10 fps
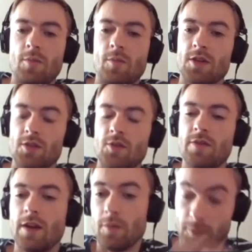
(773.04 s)
person who
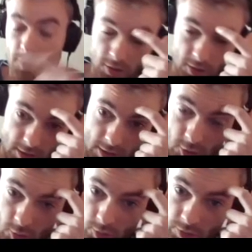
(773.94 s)
developed
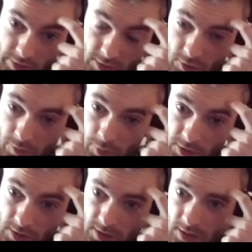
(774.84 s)
tools sort of
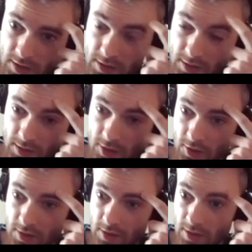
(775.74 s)
pointed to this
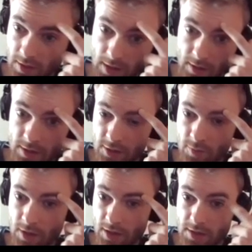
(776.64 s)
discussion, saying, yeah, there's
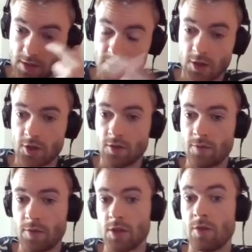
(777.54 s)
some nice discussion
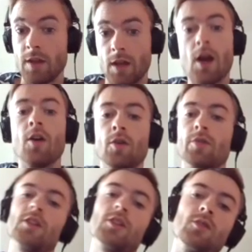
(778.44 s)
for solving our
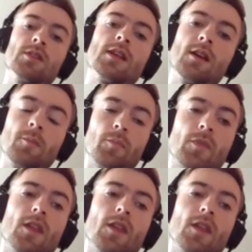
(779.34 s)
own issues here.